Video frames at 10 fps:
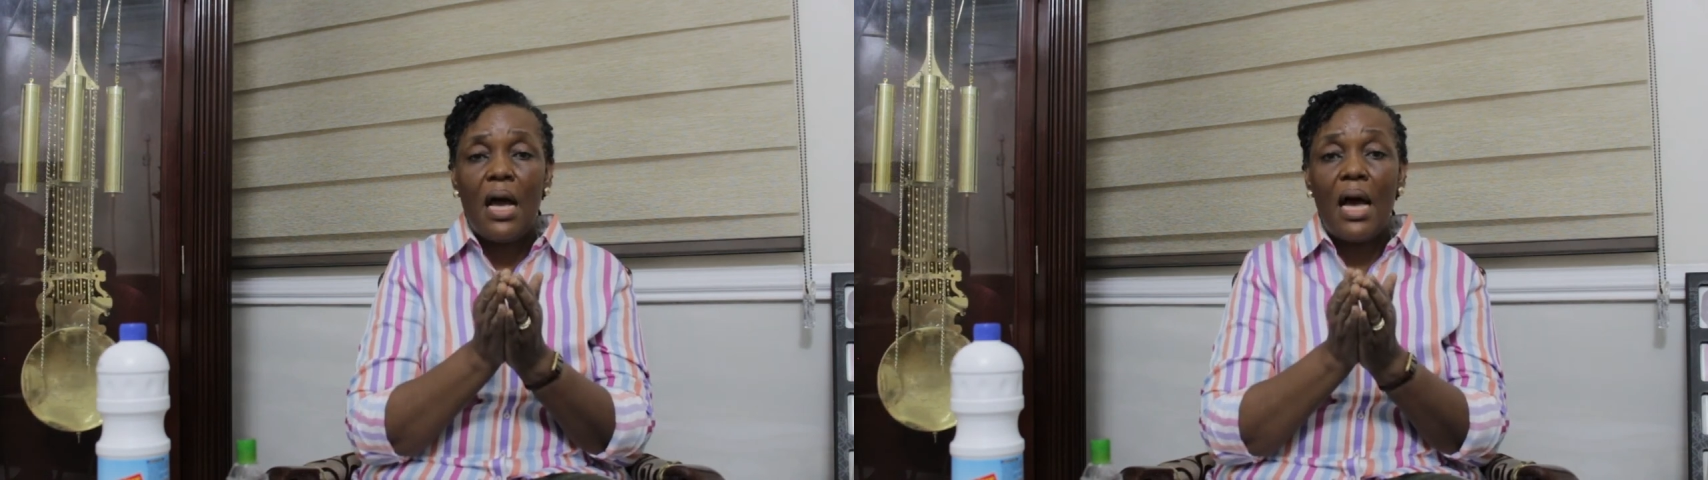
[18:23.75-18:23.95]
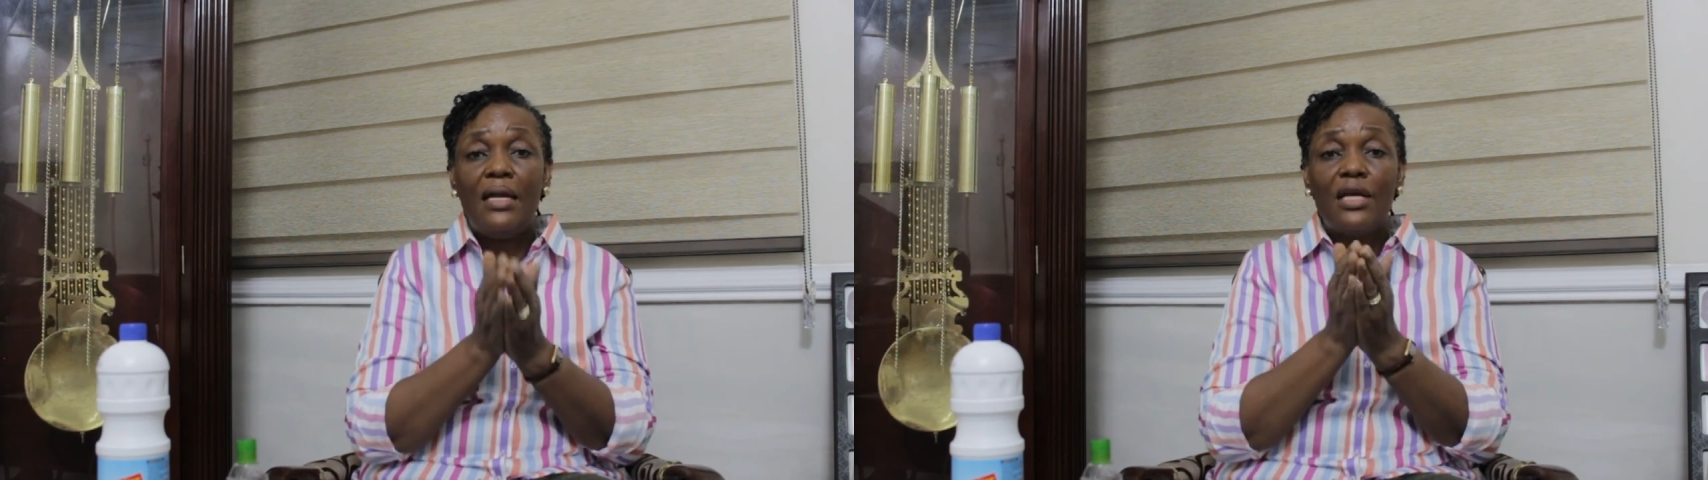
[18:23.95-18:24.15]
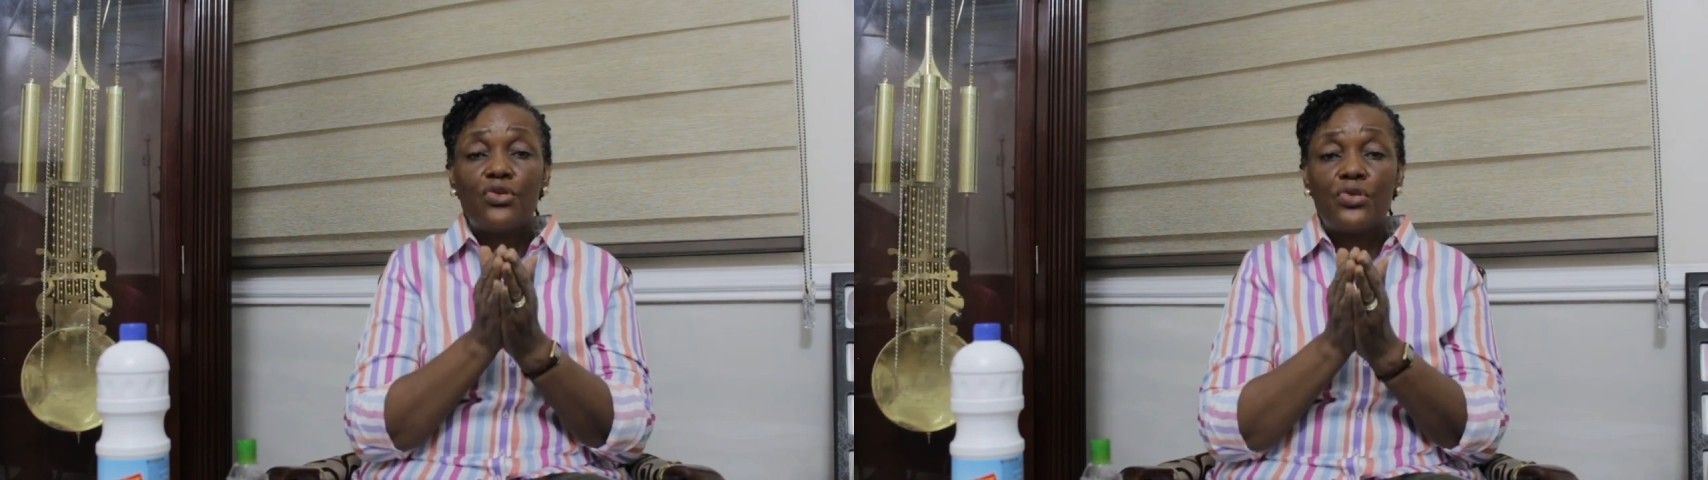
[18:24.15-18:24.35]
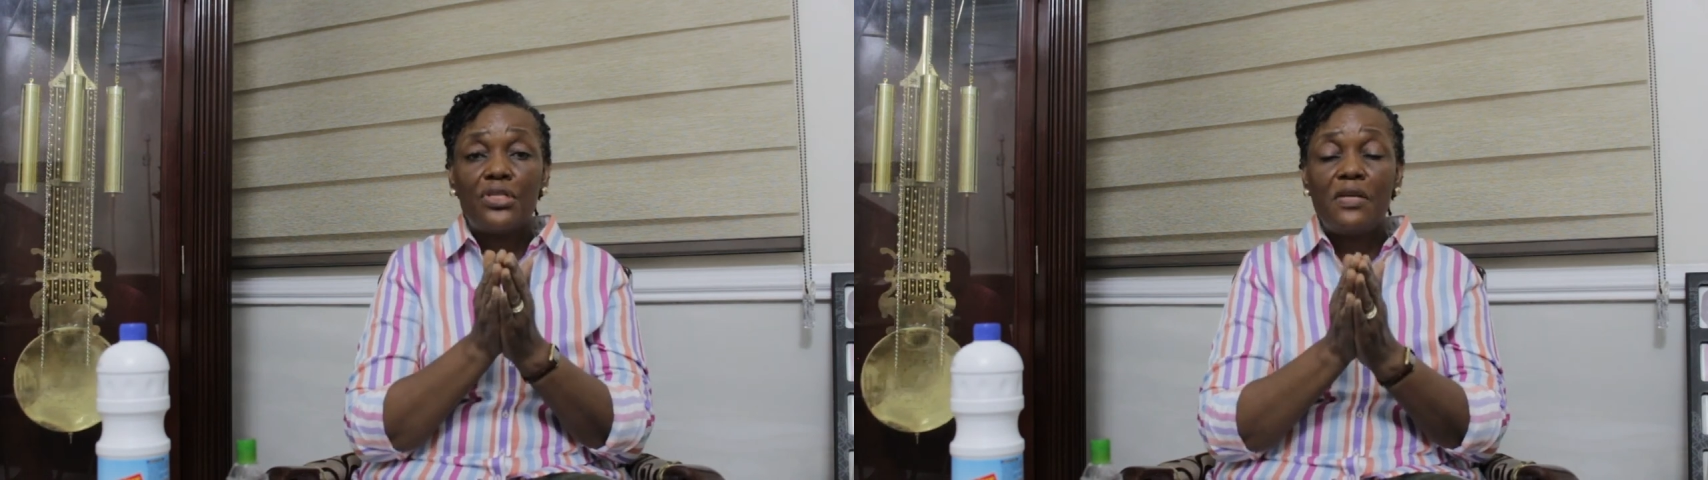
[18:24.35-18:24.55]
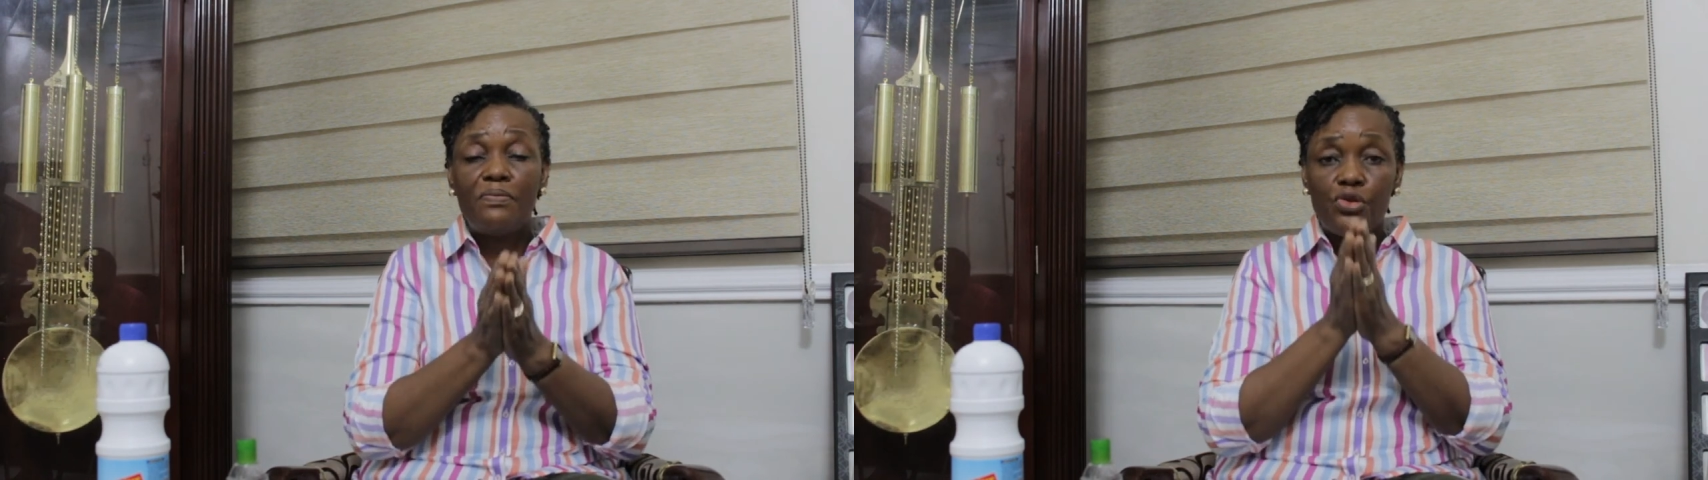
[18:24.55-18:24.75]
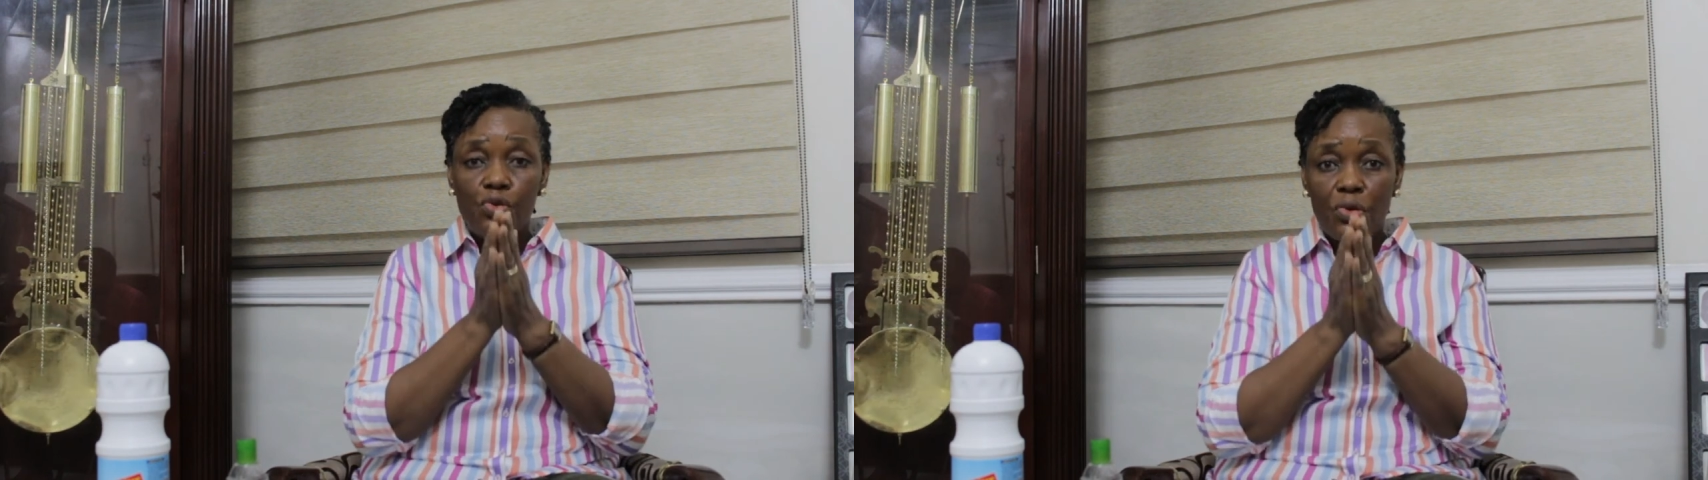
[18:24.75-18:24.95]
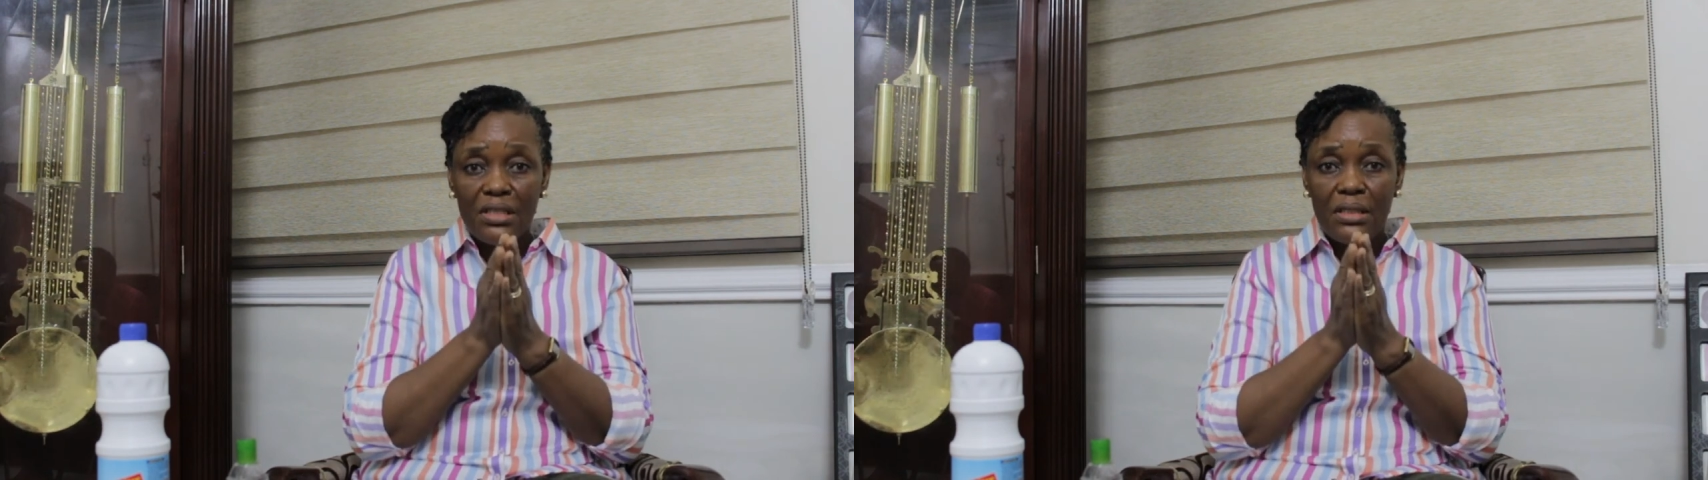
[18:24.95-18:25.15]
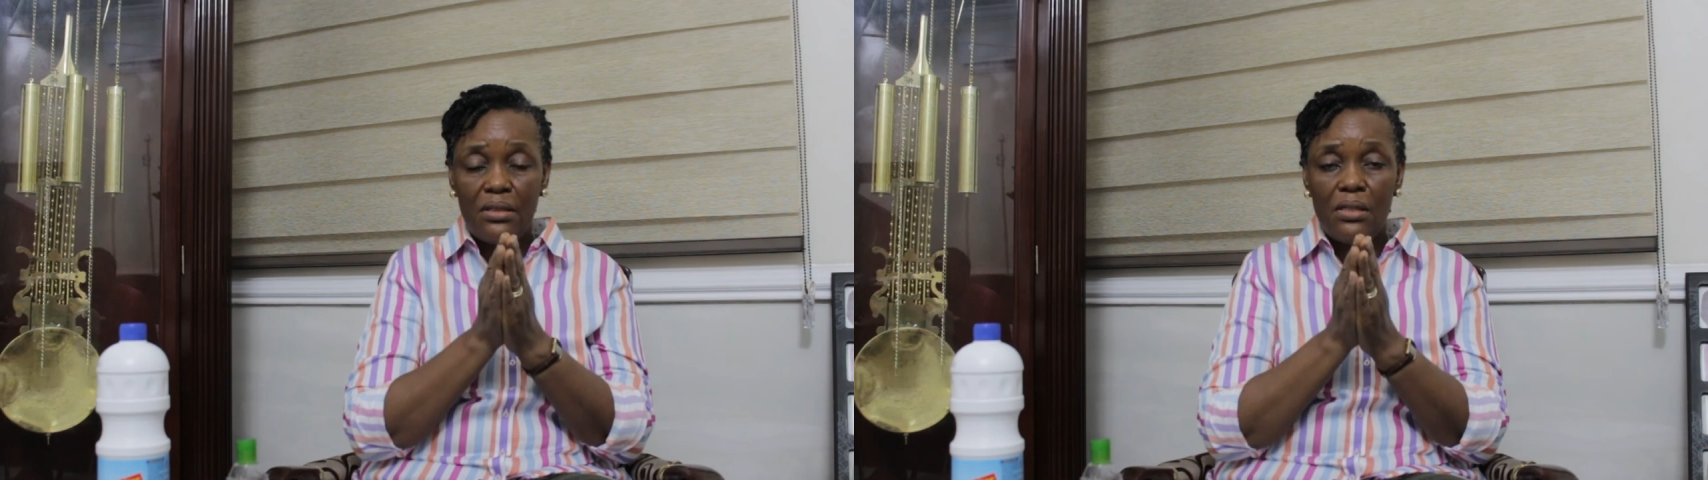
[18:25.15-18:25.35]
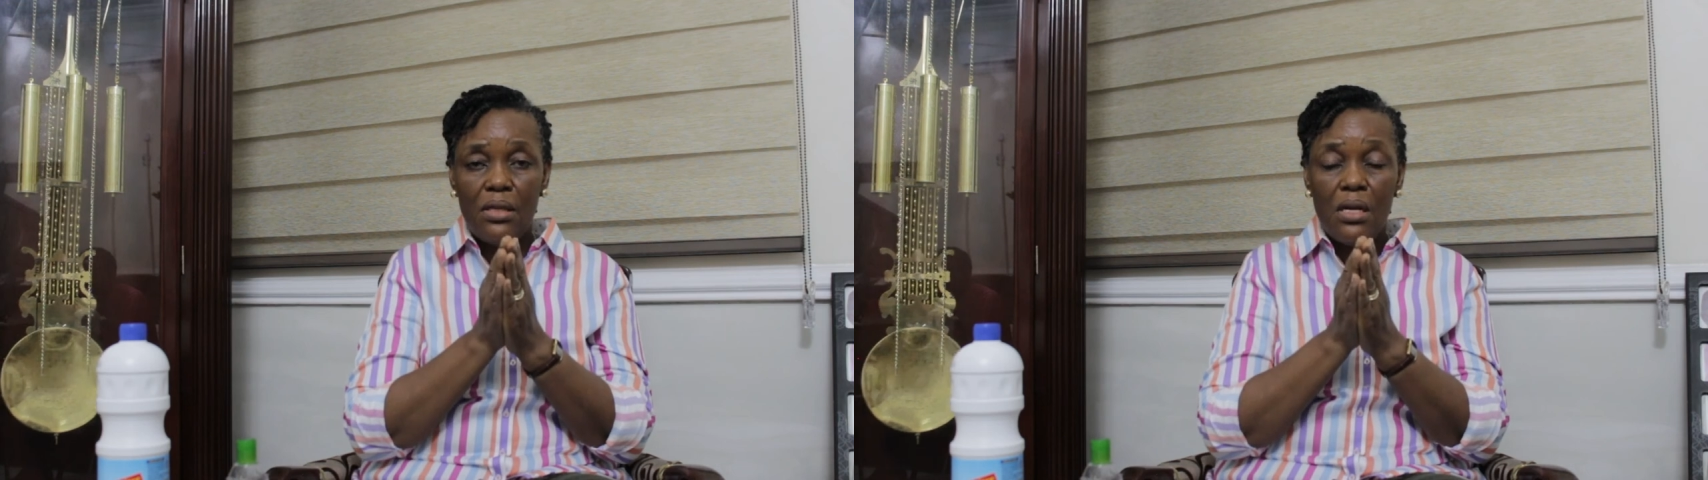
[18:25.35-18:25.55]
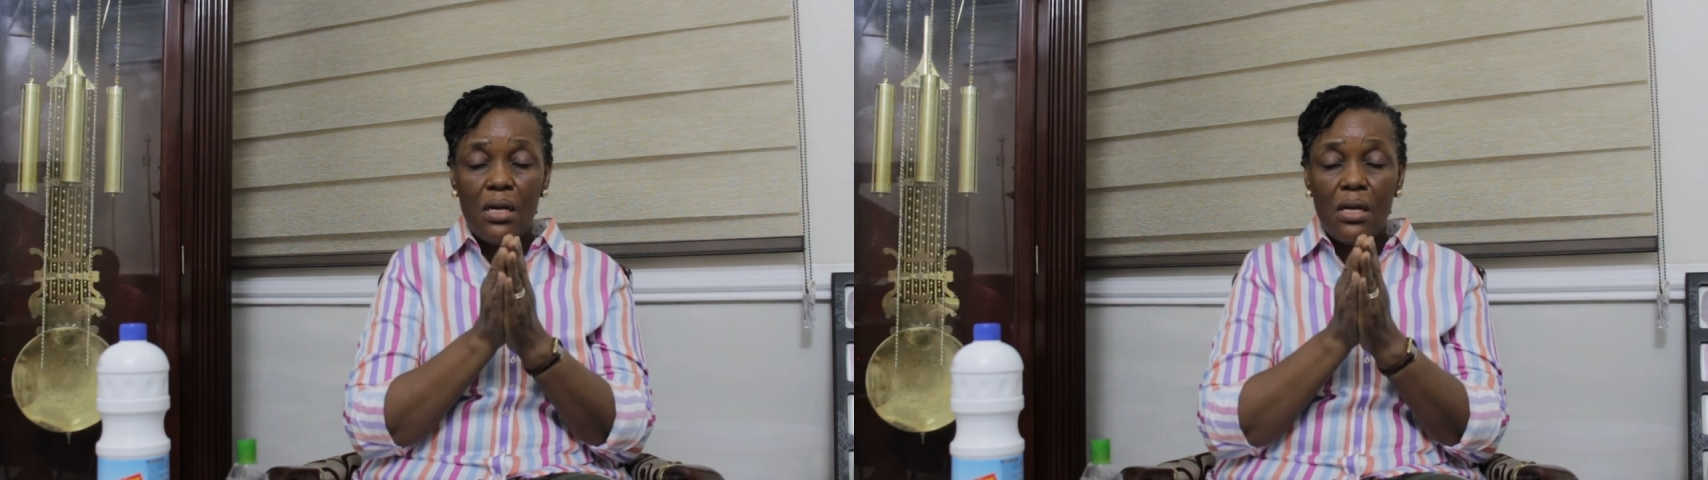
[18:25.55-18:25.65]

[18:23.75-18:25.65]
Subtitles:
And let us keep trusting.